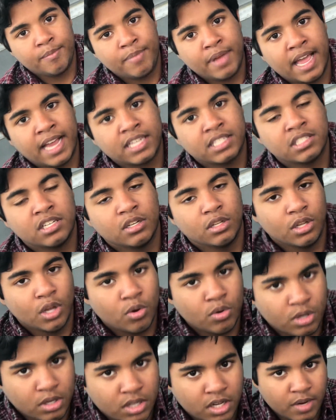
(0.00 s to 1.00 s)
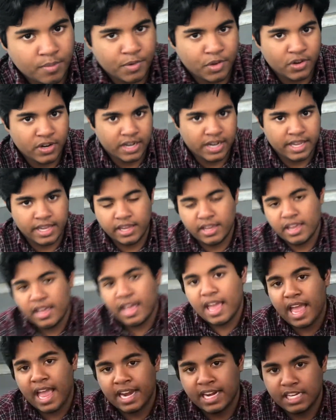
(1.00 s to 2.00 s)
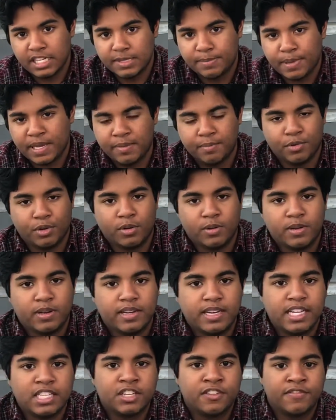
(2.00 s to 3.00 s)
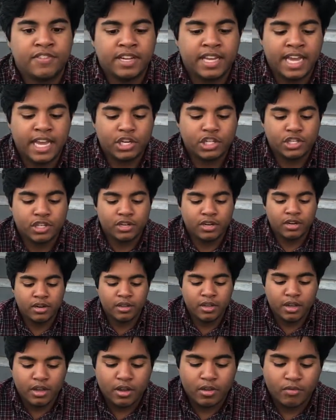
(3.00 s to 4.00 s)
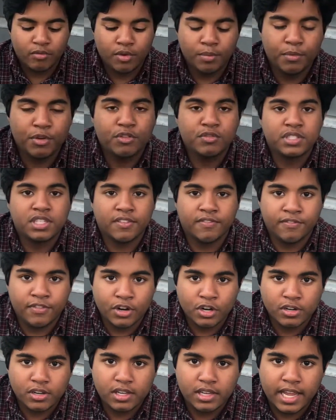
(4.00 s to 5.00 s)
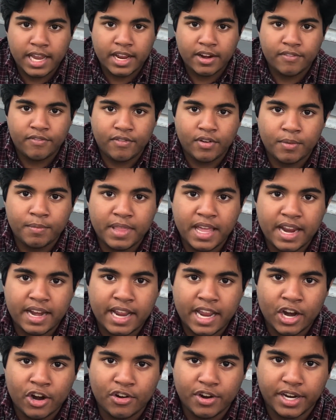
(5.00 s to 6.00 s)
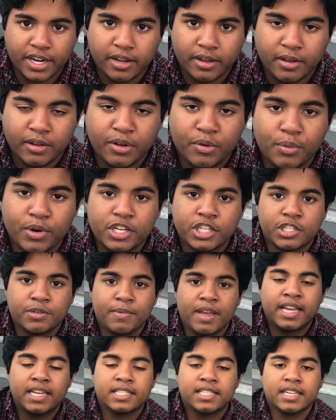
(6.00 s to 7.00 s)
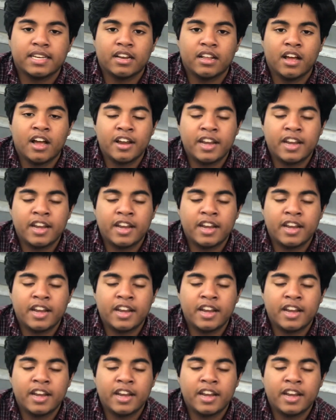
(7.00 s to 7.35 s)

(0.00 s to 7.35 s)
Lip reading: impacts the local community and its peoples. Desertification removes the fertile land from that area, which makes the